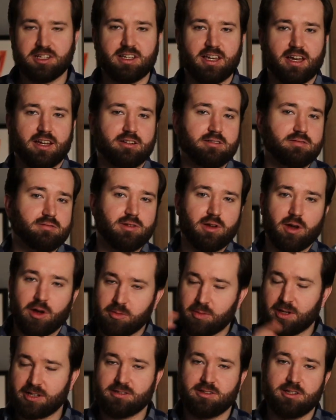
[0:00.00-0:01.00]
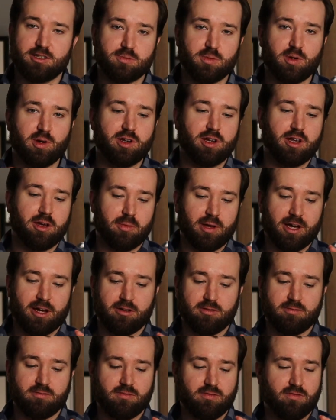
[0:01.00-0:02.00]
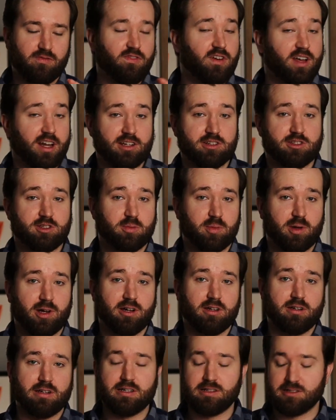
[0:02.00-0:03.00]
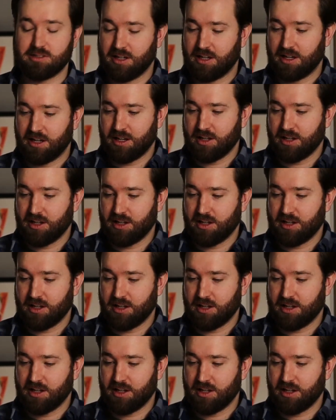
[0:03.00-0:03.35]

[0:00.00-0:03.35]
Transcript: again, going back to this point about financial partners,